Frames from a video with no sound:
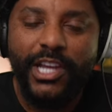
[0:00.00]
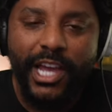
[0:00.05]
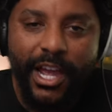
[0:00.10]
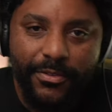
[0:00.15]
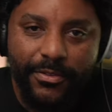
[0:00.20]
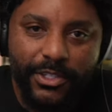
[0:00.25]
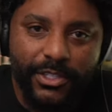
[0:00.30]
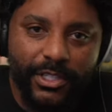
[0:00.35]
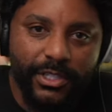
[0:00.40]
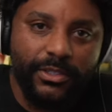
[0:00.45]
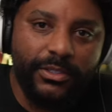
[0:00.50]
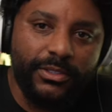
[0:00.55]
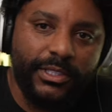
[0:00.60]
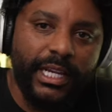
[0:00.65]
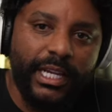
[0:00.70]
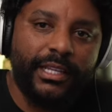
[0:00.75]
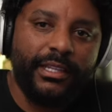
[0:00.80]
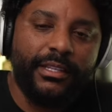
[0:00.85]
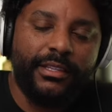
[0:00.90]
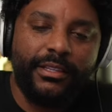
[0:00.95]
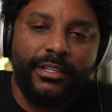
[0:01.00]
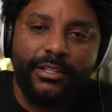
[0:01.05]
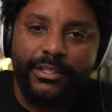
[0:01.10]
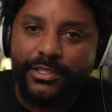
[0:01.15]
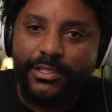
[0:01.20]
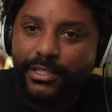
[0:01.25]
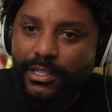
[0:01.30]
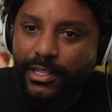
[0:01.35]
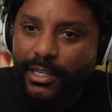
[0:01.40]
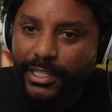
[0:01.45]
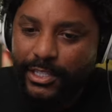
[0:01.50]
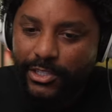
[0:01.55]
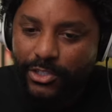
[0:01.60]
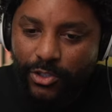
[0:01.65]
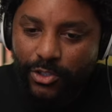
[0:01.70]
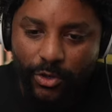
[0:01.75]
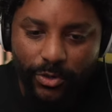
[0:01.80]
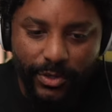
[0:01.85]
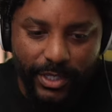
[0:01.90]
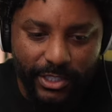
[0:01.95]
every single day there's a
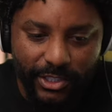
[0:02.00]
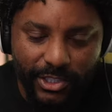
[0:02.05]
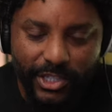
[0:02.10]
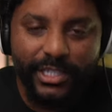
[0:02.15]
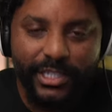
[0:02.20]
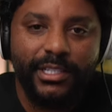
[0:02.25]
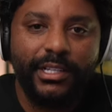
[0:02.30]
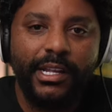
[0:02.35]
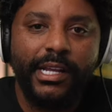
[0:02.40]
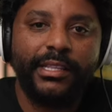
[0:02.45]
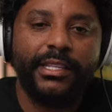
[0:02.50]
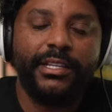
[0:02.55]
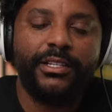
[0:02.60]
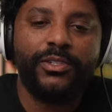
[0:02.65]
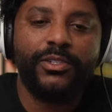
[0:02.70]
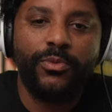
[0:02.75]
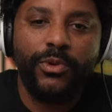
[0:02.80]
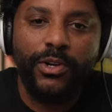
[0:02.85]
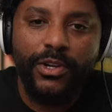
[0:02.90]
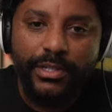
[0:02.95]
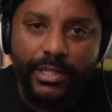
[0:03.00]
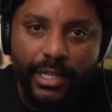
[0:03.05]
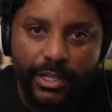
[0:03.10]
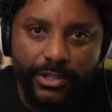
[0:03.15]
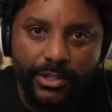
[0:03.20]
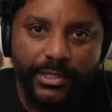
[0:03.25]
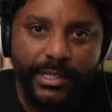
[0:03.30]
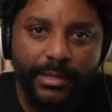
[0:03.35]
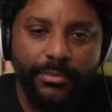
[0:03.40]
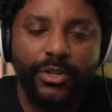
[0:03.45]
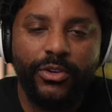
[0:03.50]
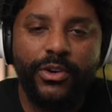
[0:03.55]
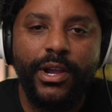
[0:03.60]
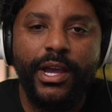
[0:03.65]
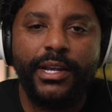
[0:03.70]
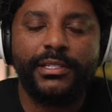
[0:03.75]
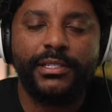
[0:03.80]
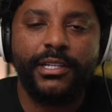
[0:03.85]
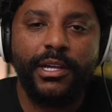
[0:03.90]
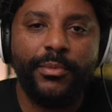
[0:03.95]
story just like this where another Democrat
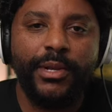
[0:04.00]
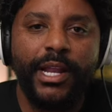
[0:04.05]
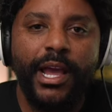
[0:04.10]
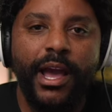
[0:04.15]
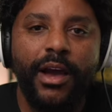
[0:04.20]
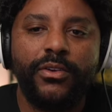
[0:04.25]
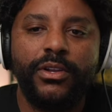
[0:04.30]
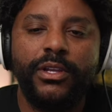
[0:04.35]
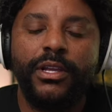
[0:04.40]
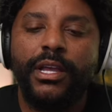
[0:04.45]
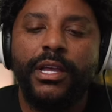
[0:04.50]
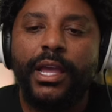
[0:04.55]
is coming out